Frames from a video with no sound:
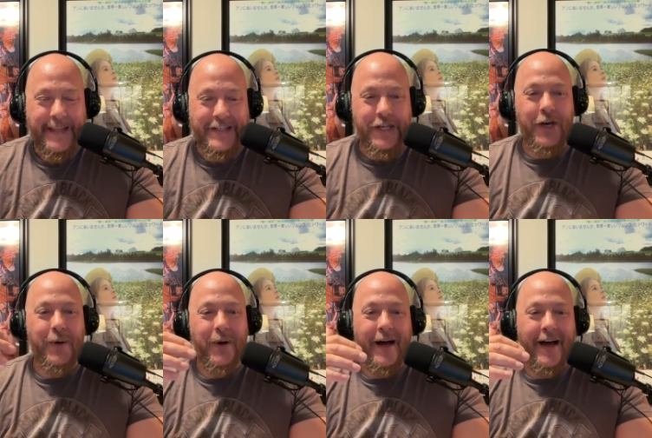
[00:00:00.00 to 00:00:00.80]

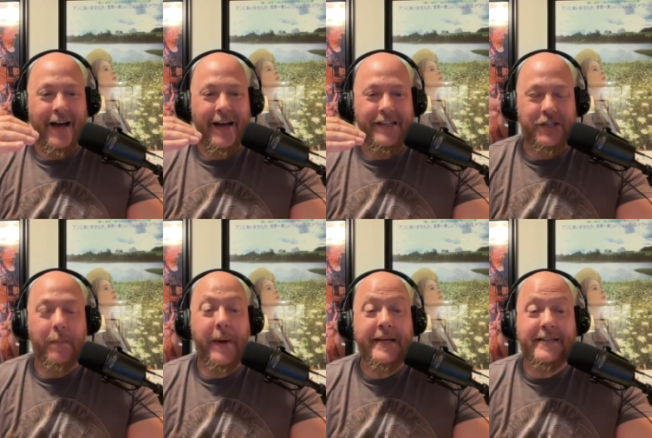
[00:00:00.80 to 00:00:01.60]
so uh so
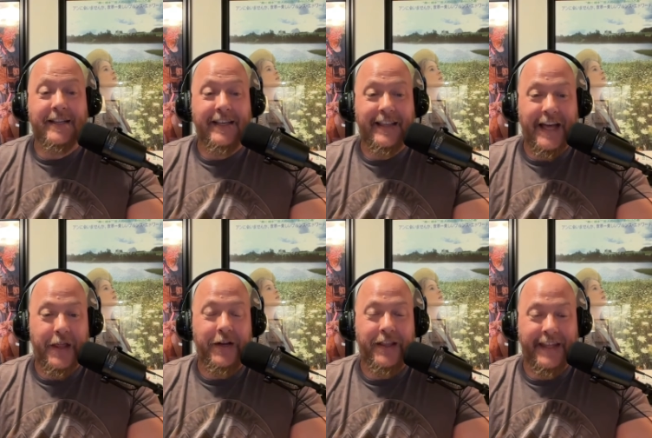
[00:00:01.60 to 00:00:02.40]
basically the
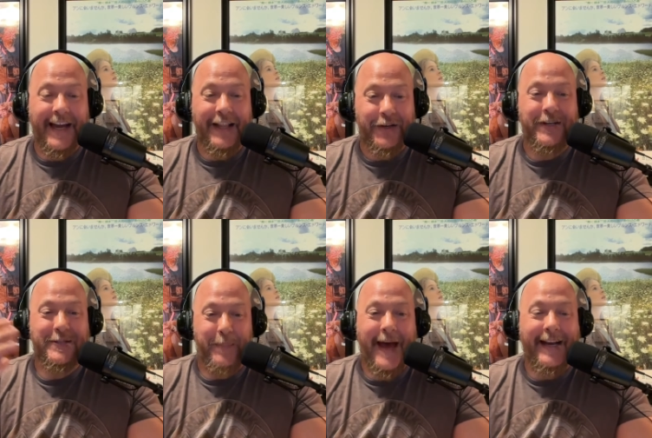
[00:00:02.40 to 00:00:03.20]
other thing i learned
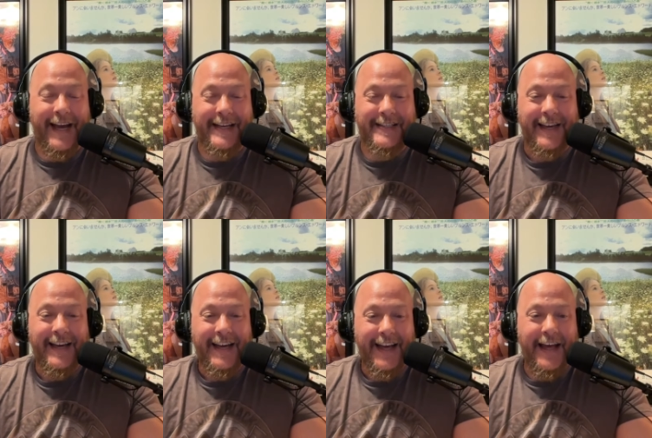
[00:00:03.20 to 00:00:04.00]
is bad guys
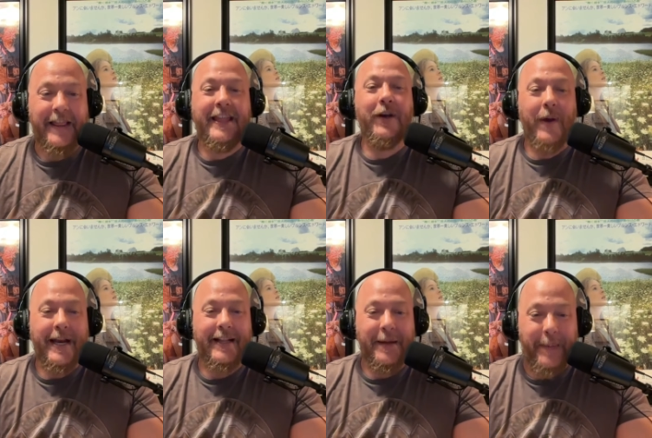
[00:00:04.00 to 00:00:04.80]
uh,
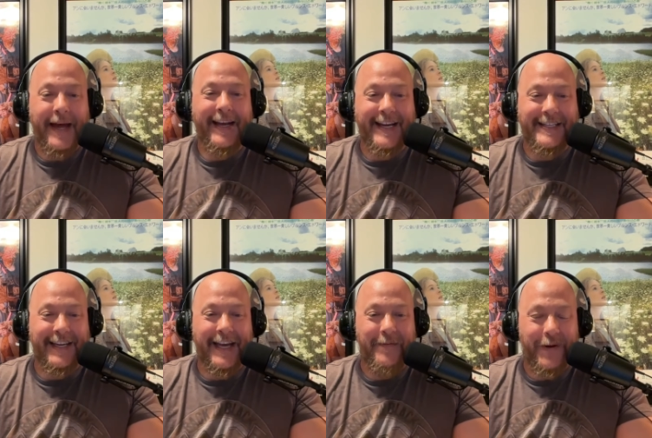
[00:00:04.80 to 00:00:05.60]
theoretically bad guys
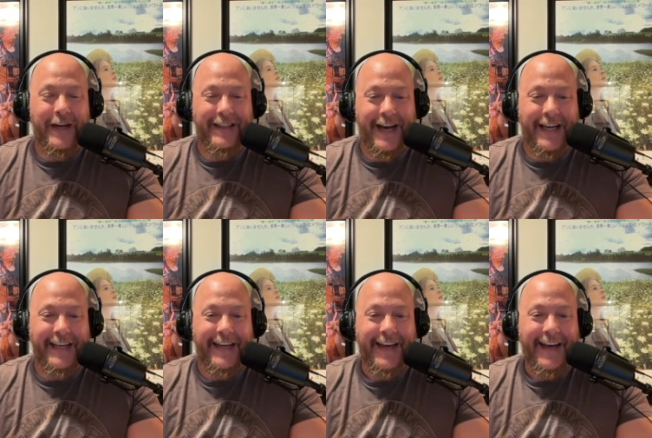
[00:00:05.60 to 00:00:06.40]
could get very
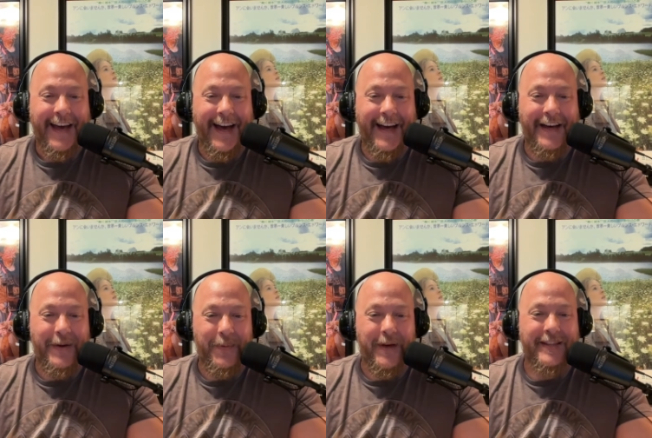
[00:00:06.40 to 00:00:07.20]
lucky uh
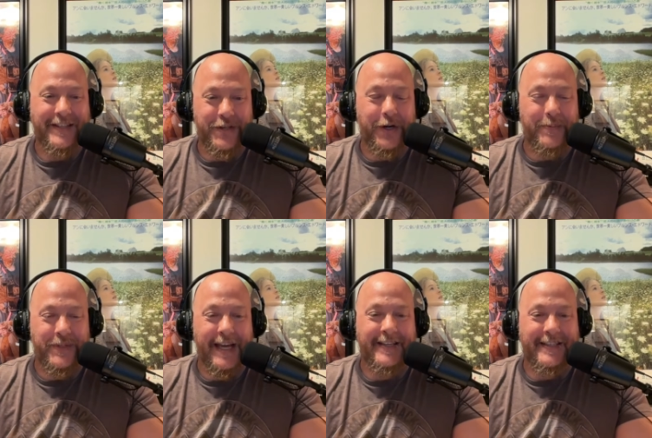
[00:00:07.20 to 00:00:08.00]
when the
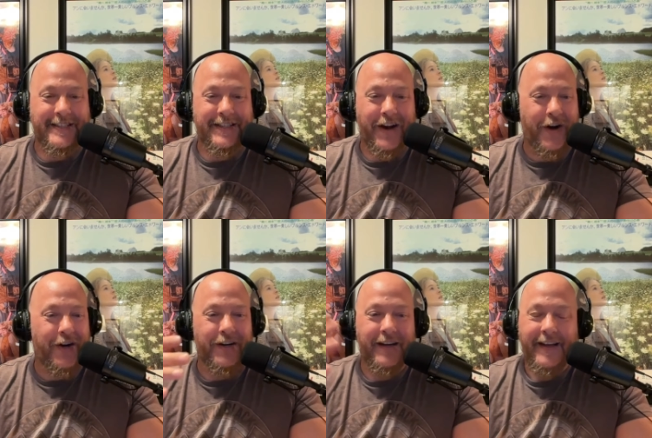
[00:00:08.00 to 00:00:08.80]
circumstances
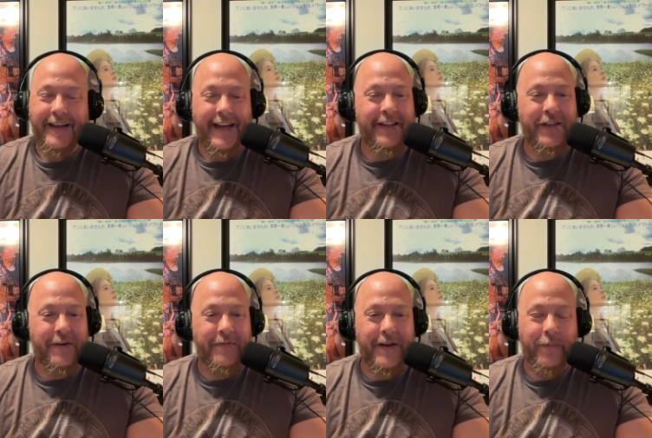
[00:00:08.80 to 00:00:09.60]
are in
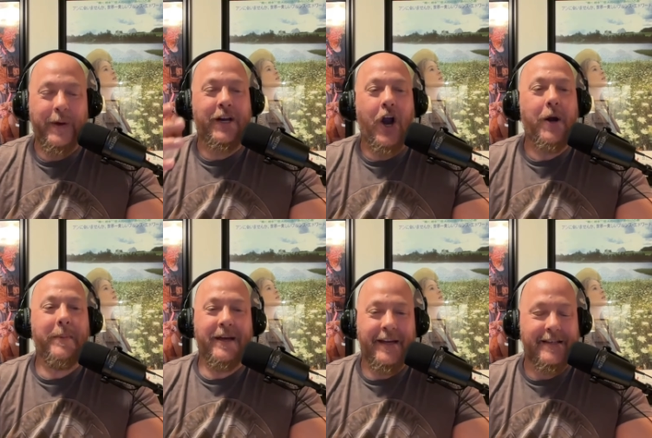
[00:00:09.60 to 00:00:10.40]
their favor when
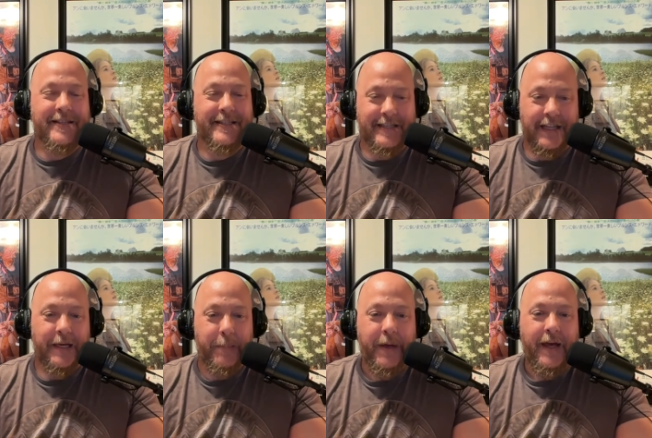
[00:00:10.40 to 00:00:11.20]
karma is
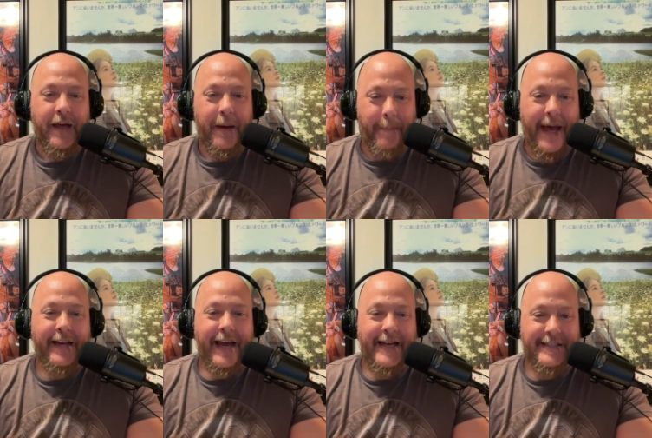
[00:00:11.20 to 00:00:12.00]
asleep
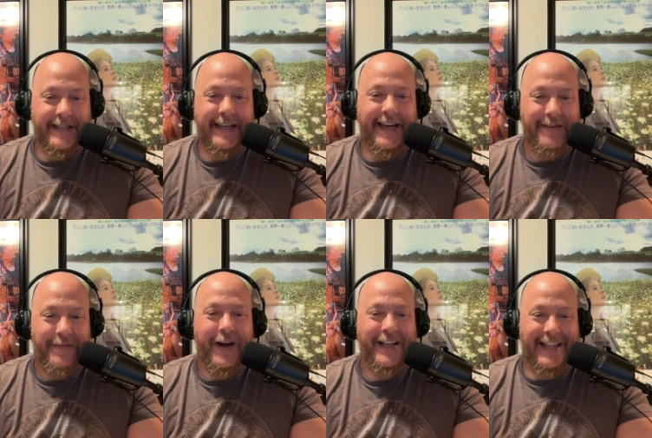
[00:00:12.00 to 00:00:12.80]
bad guys can get very